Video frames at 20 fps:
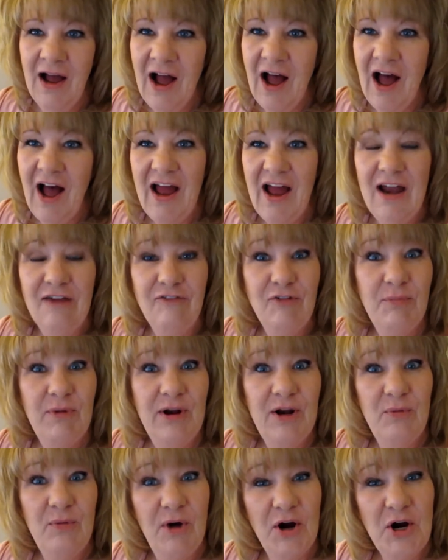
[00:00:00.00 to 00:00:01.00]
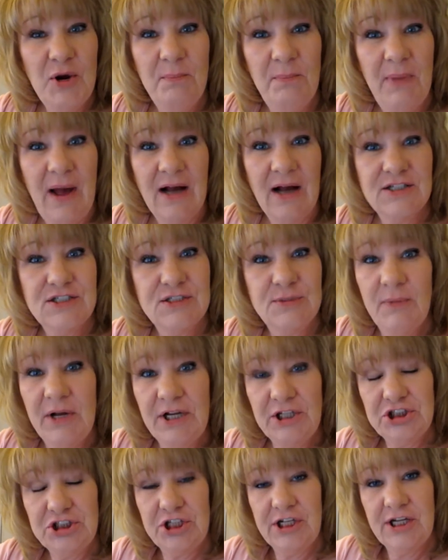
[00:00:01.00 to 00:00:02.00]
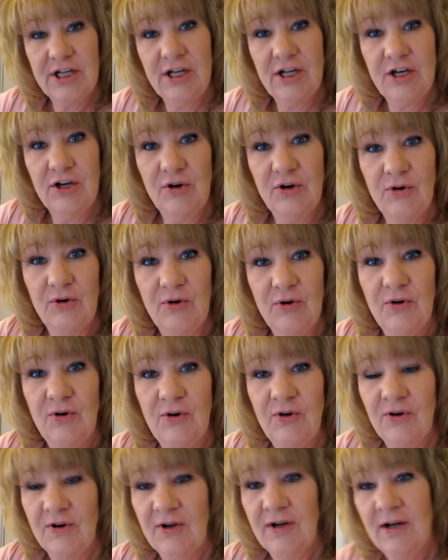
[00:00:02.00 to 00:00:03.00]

Hi everybody, welcome back to my channel.